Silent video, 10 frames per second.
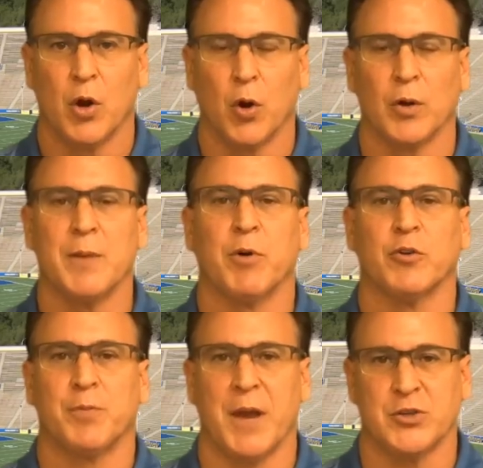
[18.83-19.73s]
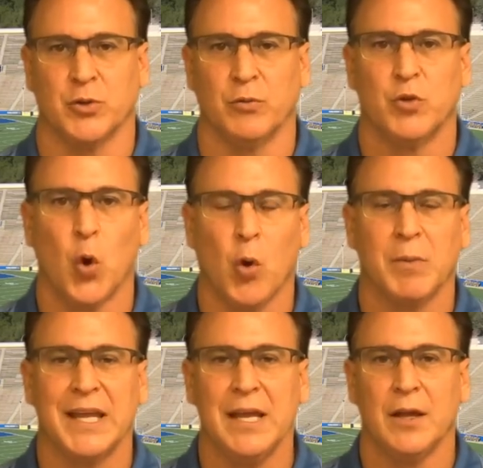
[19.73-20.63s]
Early bird special.
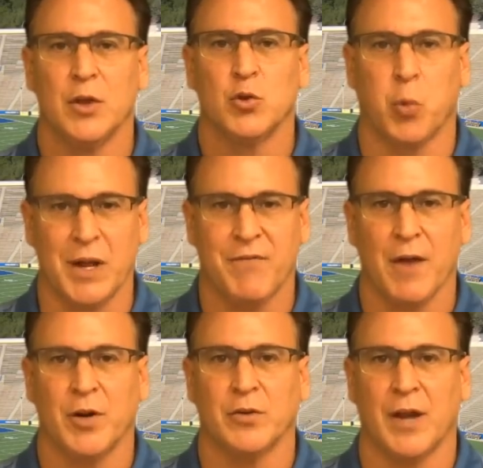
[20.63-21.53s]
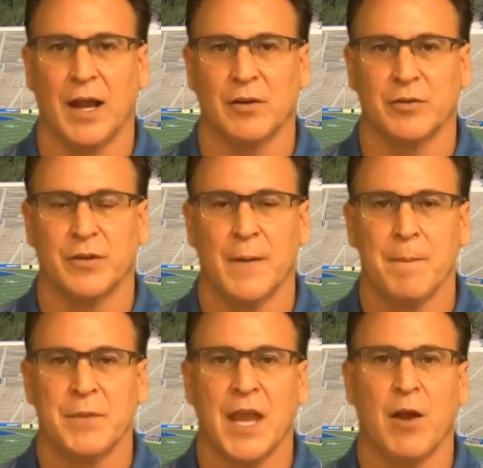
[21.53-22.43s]
Normally, $2,500.
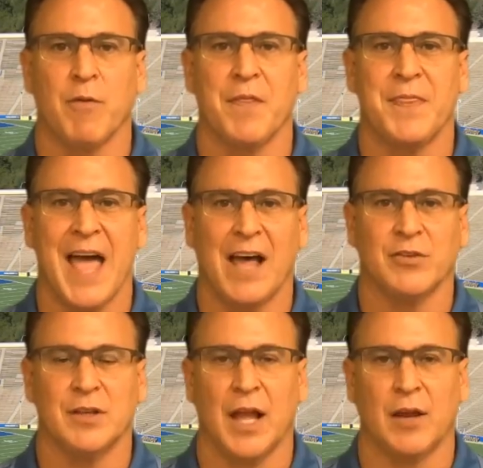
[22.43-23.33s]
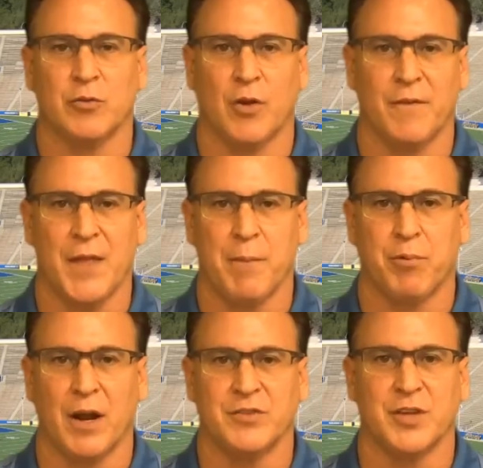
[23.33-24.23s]
Take over $1,000 off that
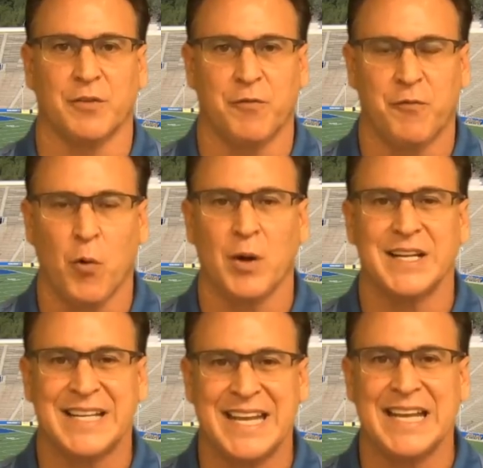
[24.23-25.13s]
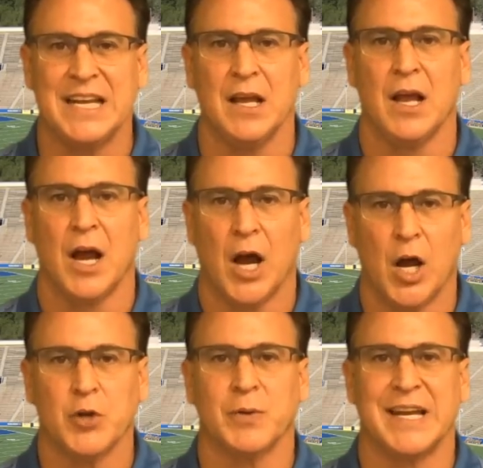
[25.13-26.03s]
price. Just
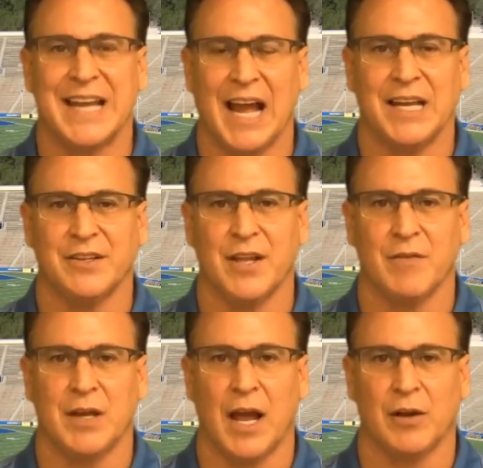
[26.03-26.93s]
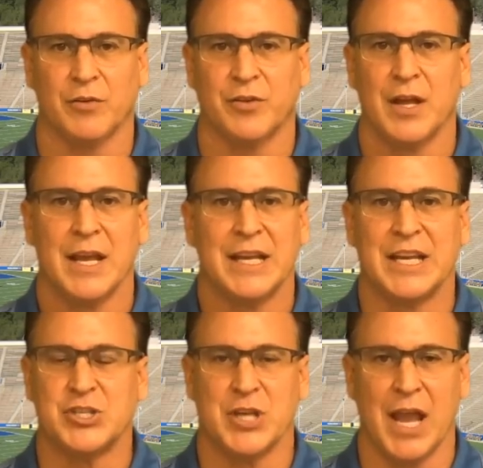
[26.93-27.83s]
$1,497.
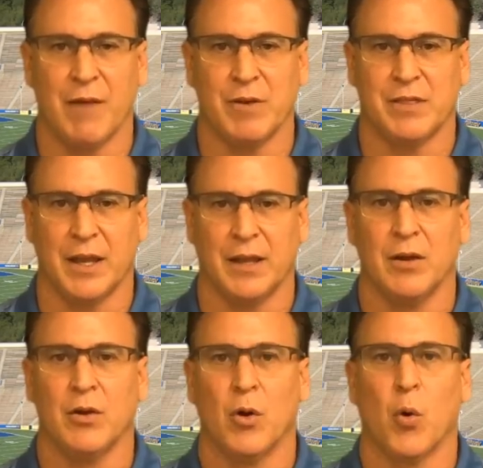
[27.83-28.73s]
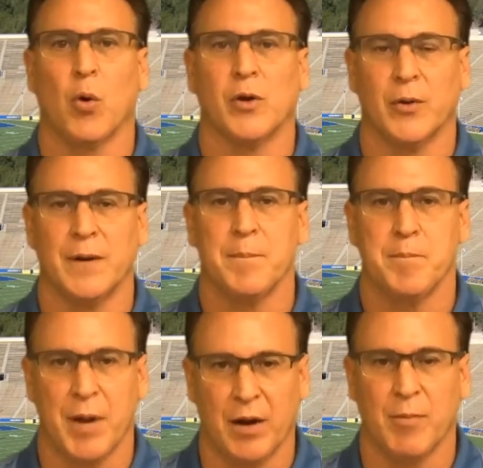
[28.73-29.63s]
Get you everything. Order it.
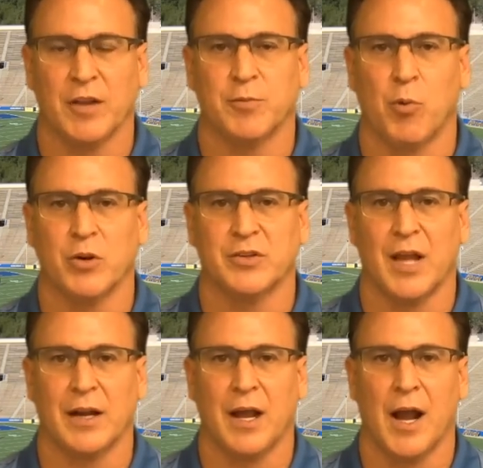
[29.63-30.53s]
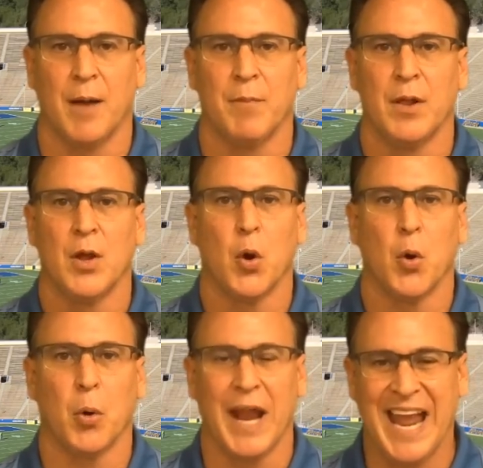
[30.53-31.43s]
ParamountSports.com
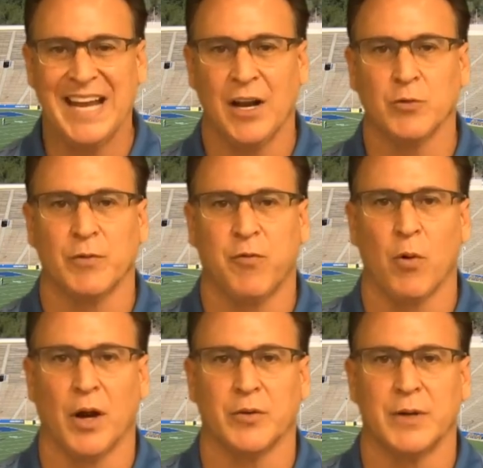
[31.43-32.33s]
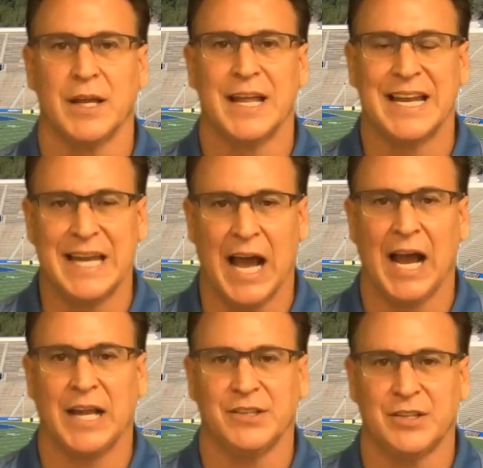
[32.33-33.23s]
or
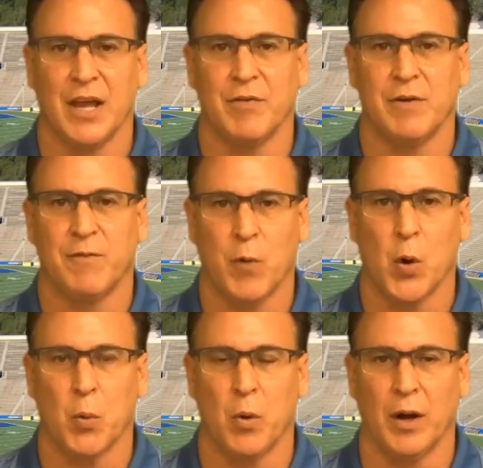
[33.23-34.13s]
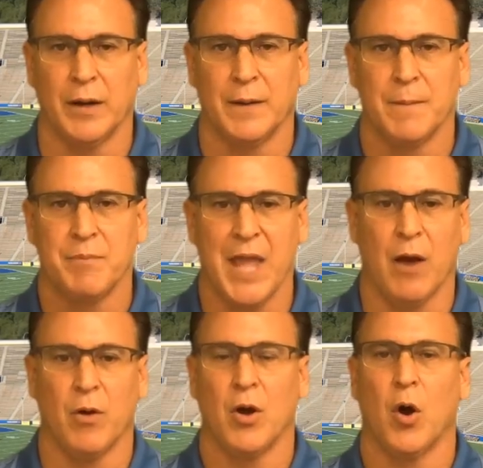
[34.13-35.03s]
800-400-9741.
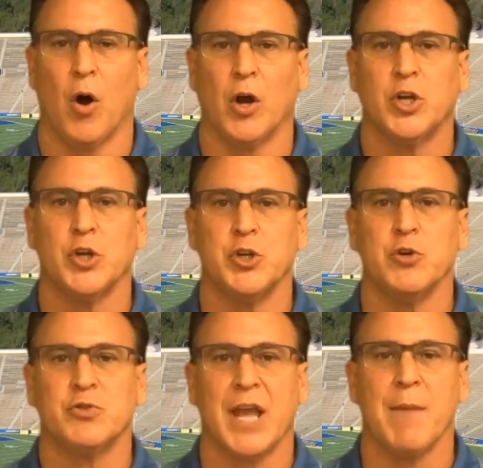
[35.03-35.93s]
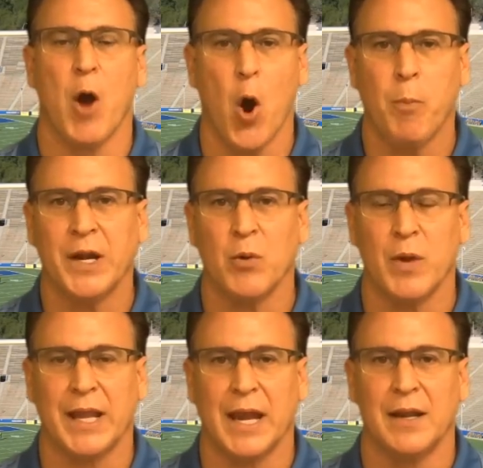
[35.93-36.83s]
Now, on to a huge game opening
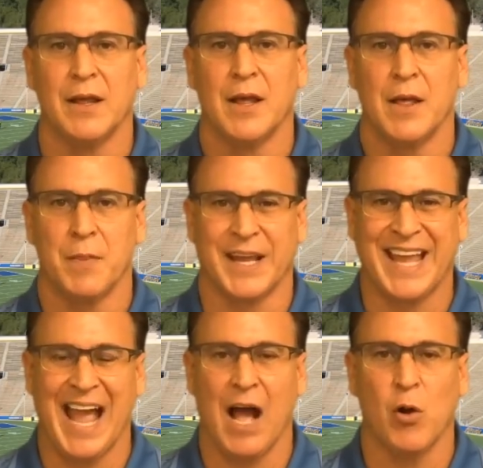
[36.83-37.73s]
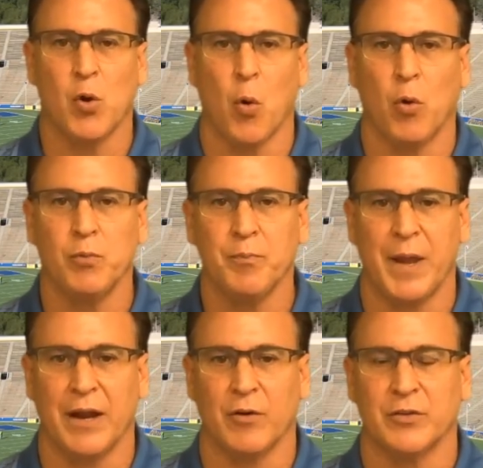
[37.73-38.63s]
weekend, the Cal Golden
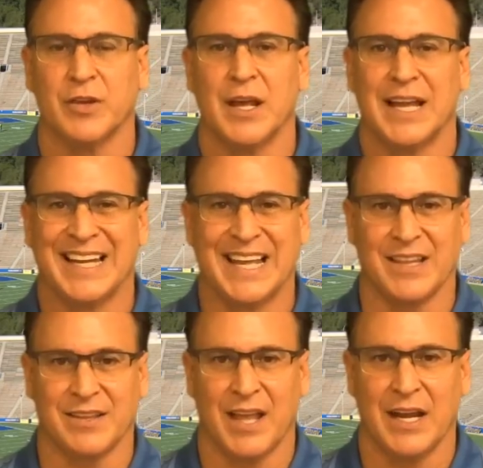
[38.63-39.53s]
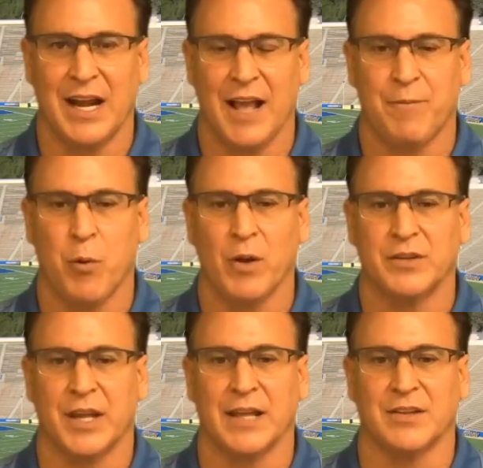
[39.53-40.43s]
Bears laying the 10.5
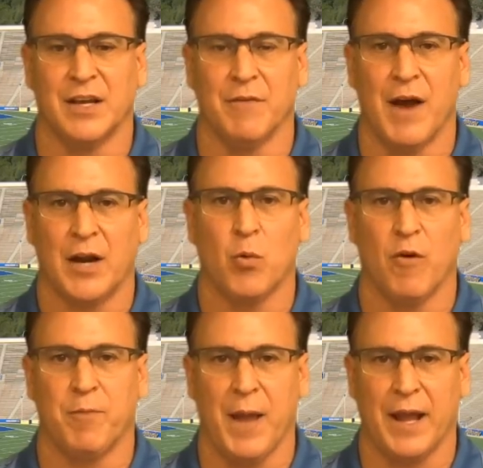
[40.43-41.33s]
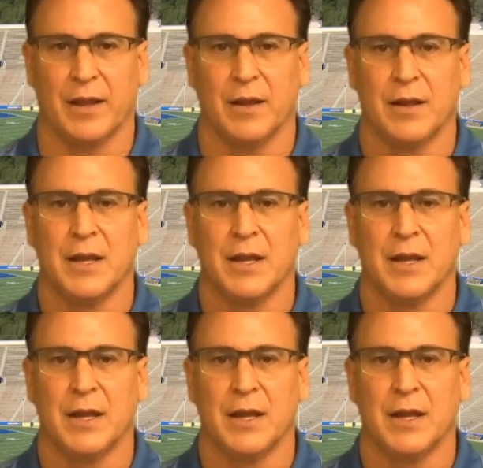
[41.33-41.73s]
points against the Nevada Wolfpack.